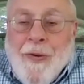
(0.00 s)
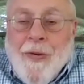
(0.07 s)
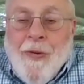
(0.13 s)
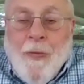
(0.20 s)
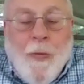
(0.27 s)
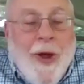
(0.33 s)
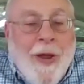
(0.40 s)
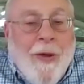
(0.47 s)

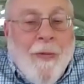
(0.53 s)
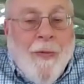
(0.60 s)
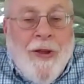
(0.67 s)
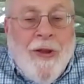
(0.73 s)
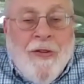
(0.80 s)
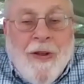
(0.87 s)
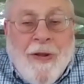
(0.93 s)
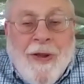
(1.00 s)

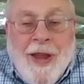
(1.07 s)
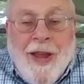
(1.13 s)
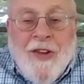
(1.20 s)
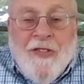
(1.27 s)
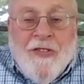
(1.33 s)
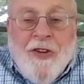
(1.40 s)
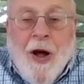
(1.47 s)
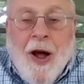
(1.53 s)
we
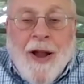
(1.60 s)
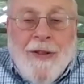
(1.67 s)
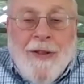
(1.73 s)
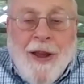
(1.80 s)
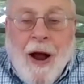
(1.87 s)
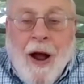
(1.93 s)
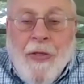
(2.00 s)
each taught the